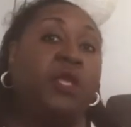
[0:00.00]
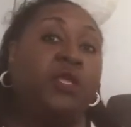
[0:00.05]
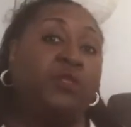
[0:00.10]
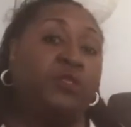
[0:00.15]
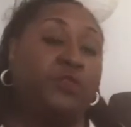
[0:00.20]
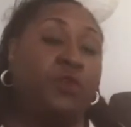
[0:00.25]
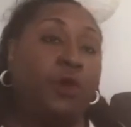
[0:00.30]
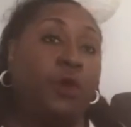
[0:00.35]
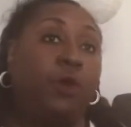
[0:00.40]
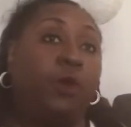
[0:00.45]

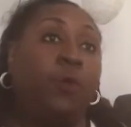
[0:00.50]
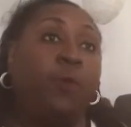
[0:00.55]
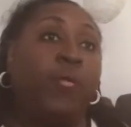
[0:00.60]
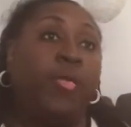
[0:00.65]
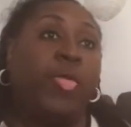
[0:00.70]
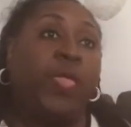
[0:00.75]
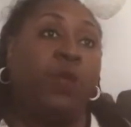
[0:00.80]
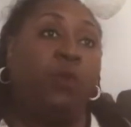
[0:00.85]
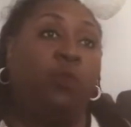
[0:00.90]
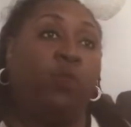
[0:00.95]
So
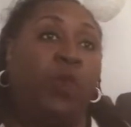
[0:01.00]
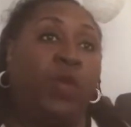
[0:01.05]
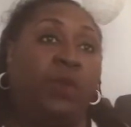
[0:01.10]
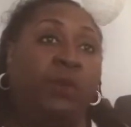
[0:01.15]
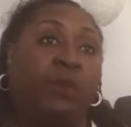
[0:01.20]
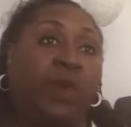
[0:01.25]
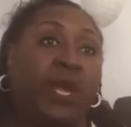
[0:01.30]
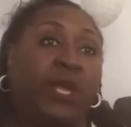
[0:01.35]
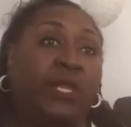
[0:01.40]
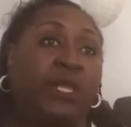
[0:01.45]
when
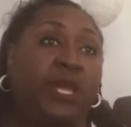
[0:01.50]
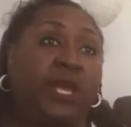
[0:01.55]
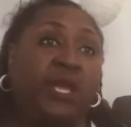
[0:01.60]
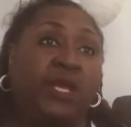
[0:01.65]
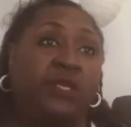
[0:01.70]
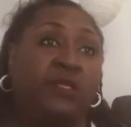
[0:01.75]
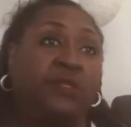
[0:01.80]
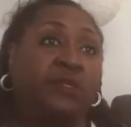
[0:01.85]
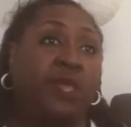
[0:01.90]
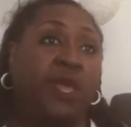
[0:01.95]
my
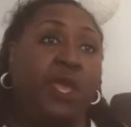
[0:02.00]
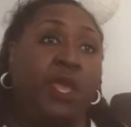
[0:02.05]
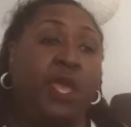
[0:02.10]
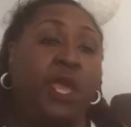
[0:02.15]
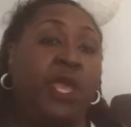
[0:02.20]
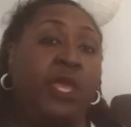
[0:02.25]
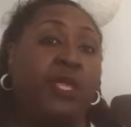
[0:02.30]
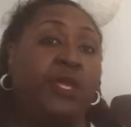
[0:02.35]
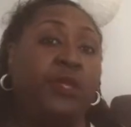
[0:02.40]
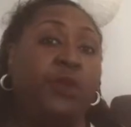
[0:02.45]
clients say,
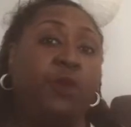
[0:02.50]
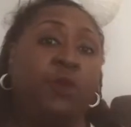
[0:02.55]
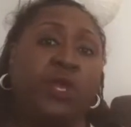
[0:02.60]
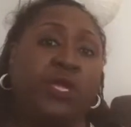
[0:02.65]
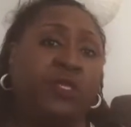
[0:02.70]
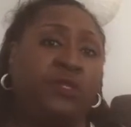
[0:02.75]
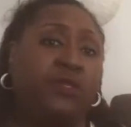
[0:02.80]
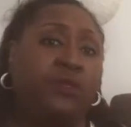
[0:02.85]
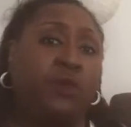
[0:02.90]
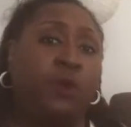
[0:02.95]

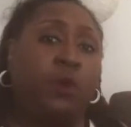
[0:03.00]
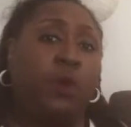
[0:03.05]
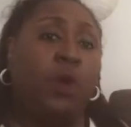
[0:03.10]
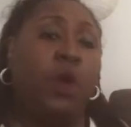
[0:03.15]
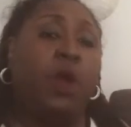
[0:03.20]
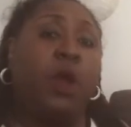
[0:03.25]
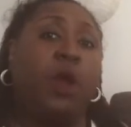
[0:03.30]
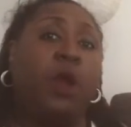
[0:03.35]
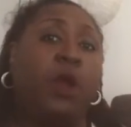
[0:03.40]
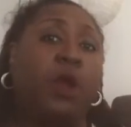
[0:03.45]
it's so
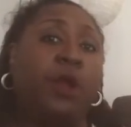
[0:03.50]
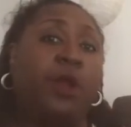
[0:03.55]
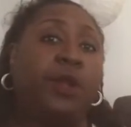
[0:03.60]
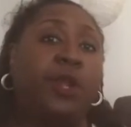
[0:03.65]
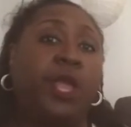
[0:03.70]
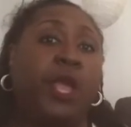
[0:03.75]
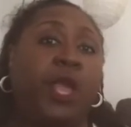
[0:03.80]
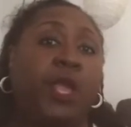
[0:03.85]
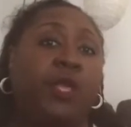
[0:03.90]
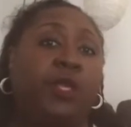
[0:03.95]
hard,
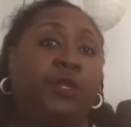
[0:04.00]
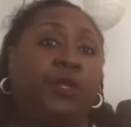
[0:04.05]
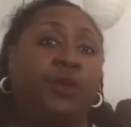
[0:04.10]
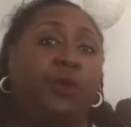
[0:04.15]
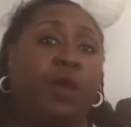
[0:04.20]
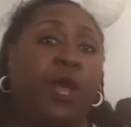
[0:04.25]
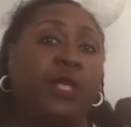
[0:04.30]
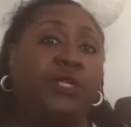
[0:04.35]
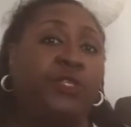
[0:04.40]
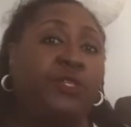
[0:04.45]

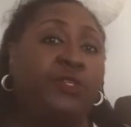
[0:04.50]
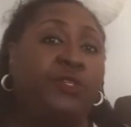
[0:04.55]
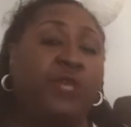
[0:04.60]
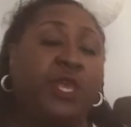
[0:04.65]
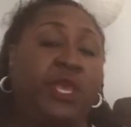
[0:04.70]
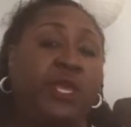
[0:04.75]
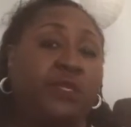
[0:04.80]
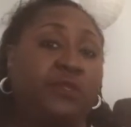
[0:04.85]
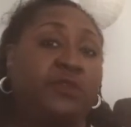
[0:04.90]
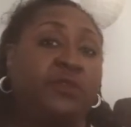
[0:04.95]
I just
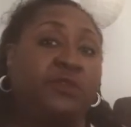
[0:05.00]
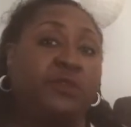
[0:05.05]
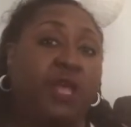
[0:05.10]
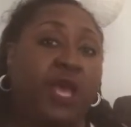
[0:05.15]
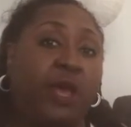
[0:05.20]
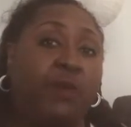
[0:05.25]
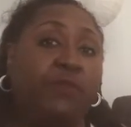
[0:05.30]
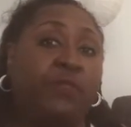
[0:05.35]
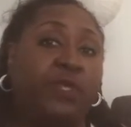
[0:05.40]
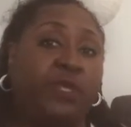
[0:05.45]
can't
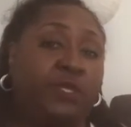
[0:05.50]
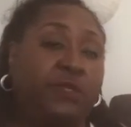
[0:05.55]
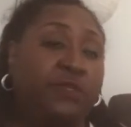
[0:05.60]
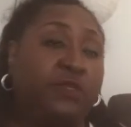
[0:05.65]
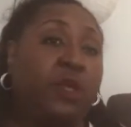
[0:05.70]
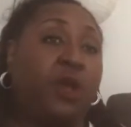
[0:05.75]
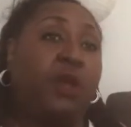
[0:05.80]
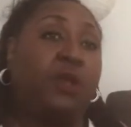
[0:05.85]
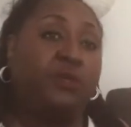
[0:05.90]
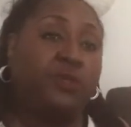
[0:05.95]
stop these
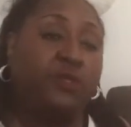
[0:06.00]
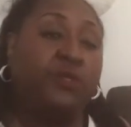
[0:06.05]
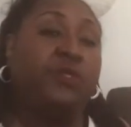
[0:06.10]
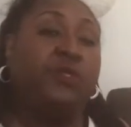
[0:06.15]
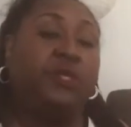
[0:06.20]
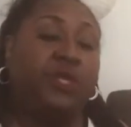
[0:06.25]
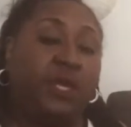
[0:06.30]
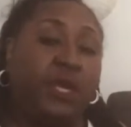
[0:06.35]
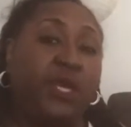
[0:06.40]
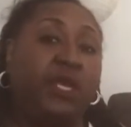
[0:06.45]
thoughts.
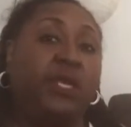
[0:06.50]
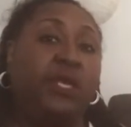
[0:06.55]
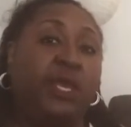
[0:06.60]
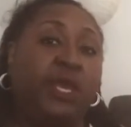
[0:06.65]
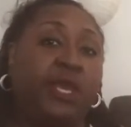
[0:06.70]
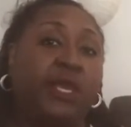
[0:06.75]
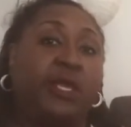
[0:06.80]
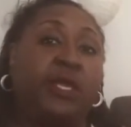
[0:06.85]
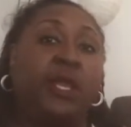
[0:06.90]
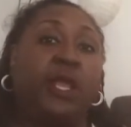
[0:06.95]

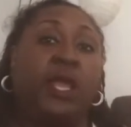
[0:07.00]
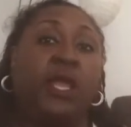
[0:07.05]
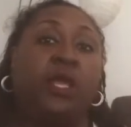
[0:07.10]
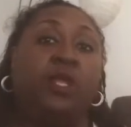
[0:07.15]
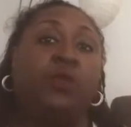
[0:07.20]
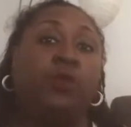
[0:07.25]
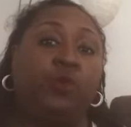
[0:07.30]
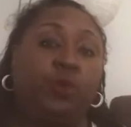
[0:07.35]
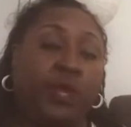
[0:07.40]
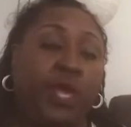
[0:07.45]
Again,
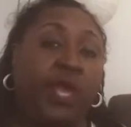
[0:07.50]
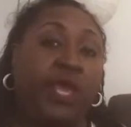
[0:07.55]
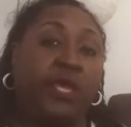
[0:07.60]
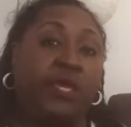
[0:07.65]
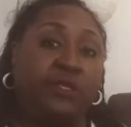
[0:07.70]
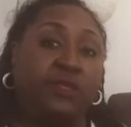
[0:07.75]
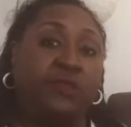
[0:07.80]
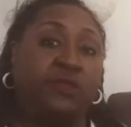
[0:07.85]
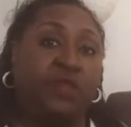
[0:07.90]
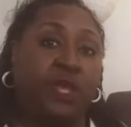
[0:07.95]
you
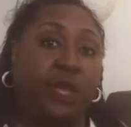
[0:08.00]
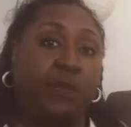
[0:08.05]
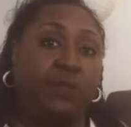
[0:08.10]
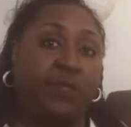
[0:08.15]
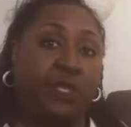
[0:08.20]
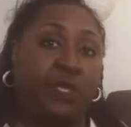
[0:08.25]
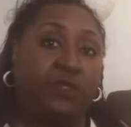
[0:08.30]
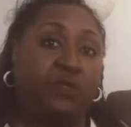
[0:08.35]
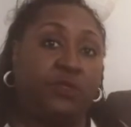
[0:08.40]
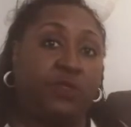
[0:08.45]
can stop
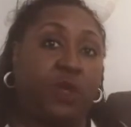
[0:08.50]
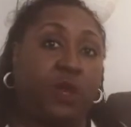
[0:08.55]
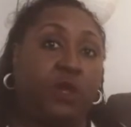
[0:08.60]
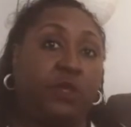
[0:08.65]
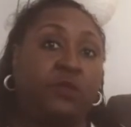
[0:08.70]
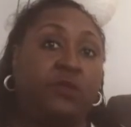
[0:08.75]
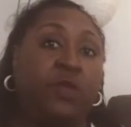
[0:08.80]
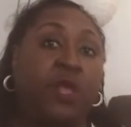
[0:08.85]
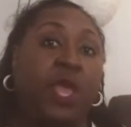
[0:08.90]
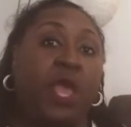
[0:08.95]
these
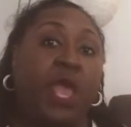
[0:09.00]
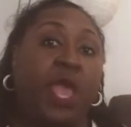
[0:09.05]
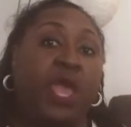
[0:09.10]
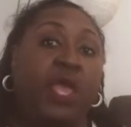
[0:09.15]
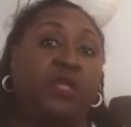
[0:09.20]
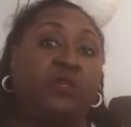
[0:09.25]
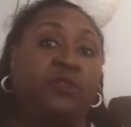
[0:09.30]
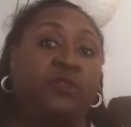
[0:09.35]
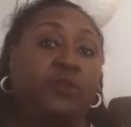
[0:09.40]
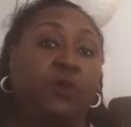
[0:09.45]
thoughts.
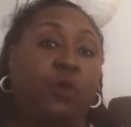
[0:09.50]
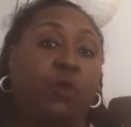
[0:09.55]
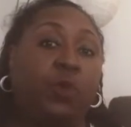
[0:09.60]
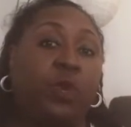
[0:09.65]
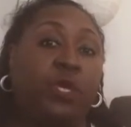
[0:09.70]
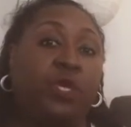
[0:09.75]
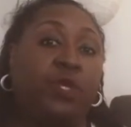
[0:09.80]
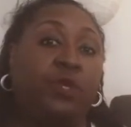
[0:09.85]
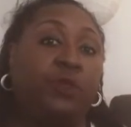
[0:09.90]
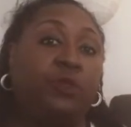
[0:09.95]
And so
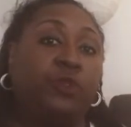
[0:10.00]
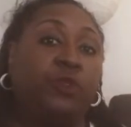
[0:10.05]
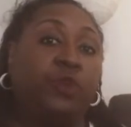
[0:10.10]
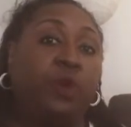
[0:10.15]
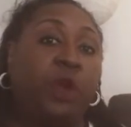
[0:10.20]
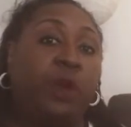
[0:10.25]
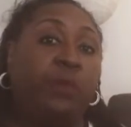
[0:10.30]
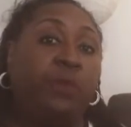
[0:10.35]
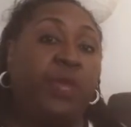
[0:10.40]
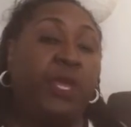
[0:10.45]
when you
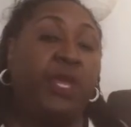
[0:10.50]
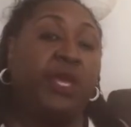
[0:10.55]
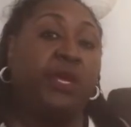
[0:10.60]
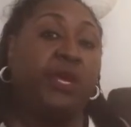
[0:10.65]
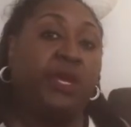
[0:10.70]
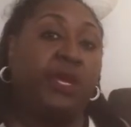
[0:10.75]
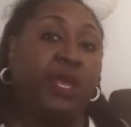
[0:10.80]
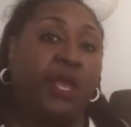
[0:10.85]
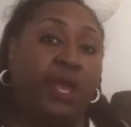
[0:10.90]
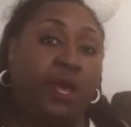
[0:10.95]
start being
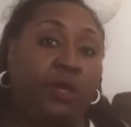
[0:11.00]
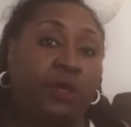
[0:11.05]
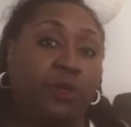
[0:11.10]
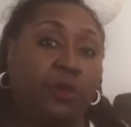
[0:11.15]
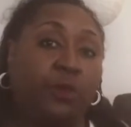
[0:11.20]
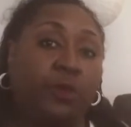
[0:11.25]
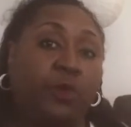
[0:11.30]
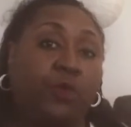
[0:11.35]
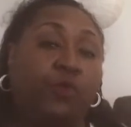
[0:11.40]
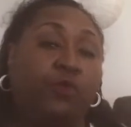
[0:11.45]

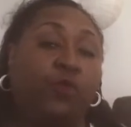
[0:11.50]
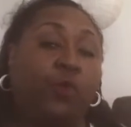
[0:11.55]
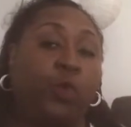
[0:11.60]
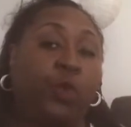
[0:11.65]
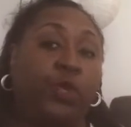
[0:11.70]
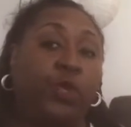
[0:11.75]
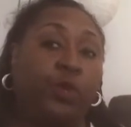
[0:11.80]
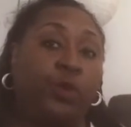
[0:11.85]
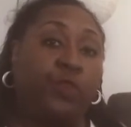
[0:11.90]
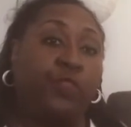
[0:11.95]
accountable
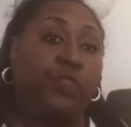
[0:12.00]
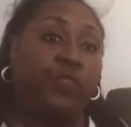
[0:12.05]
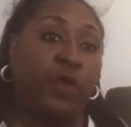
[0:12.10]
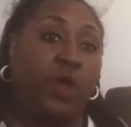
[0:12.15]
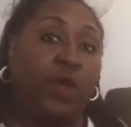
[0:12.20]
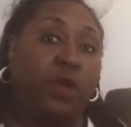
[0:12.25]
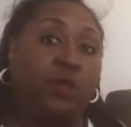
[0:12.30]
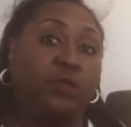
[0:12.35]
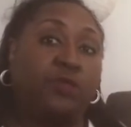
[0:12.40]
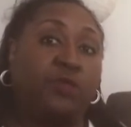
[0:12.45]
for your
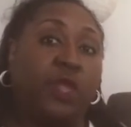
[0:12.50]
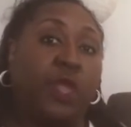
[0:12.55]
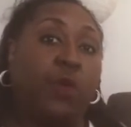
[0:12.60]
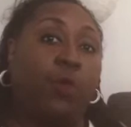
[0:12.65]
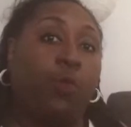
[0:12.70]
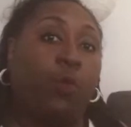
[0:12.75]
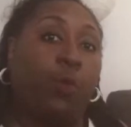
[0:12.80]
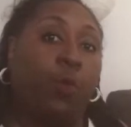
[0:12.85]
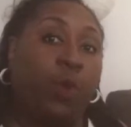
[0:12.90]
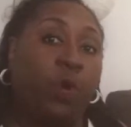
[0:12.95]
thoughts
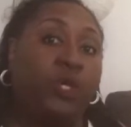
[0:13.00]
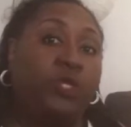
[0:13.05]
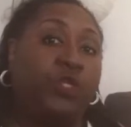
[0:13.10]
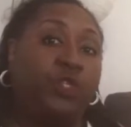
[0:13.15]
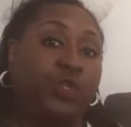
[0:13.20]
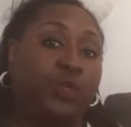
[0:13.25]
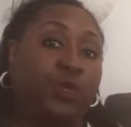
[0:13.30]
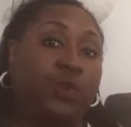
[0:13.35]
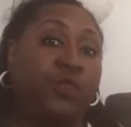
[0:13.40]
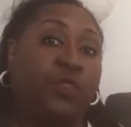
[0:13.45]
and
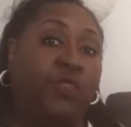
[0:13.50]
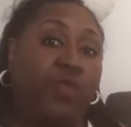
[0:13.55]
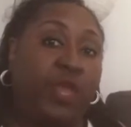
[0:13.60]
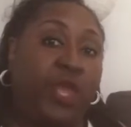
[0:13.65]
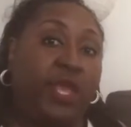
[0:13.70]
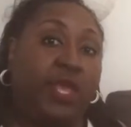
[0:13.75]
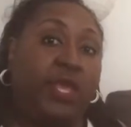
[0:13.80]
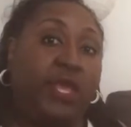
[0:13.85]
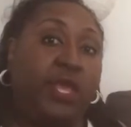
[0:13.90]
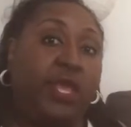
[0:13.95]
what you're
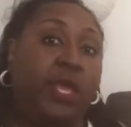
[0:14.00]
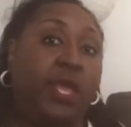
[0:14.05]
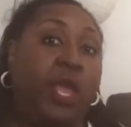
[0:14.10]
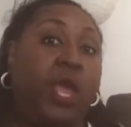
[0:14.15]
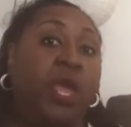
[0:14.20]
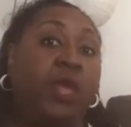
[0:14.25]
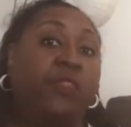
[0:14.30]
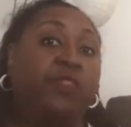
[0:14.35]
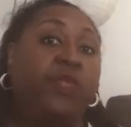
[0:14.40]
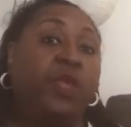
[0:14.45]
thinking,
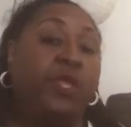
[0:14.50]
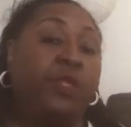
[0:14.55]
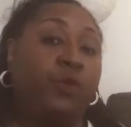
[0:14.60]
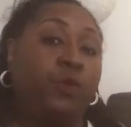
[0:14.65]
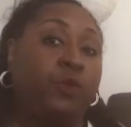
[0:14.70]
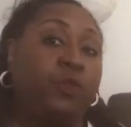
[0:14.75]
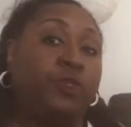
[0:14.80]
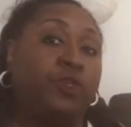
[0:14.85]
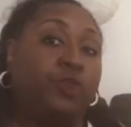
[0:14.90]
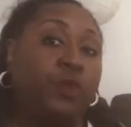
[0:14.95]
then
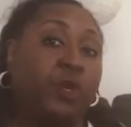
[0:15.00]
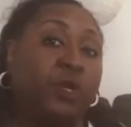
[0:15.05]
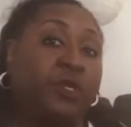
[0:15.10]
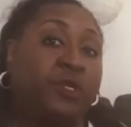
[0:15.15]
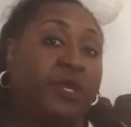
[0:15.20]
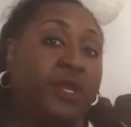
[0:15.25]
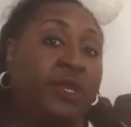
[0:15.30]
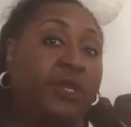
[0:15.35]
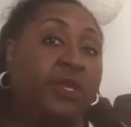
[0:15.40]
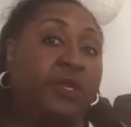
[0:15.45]
you'll start
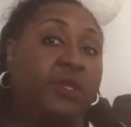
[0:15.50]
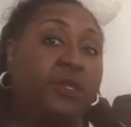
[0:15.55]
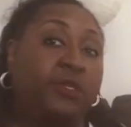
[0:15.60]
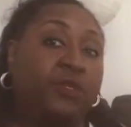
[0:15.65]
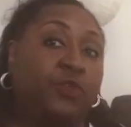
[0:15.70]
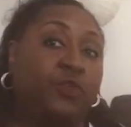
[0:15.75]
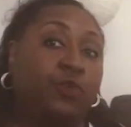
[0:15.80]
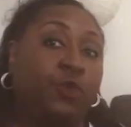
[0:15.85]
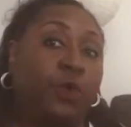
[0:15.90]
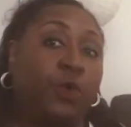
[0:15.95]
taking
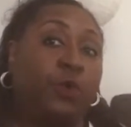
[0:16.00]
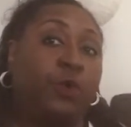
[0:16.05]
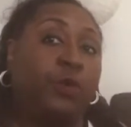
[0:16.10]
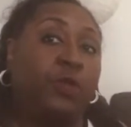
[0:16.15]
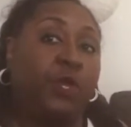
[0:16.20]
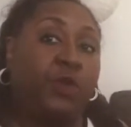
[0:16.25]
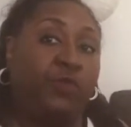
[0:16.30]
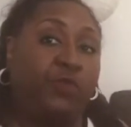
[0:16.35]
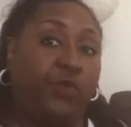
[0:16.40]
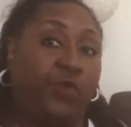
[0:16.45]

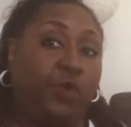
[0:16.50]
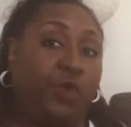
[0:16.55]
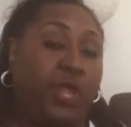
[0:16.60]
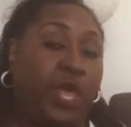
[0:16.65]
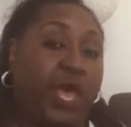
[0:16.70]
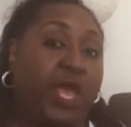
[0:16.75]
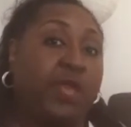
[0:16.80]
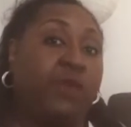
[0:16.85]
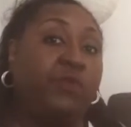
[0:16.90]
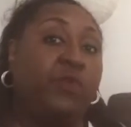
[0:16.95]
control of your
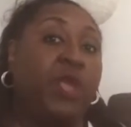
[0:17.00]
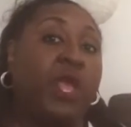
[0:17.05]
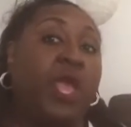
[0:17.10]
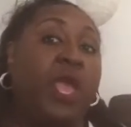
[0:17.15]
life.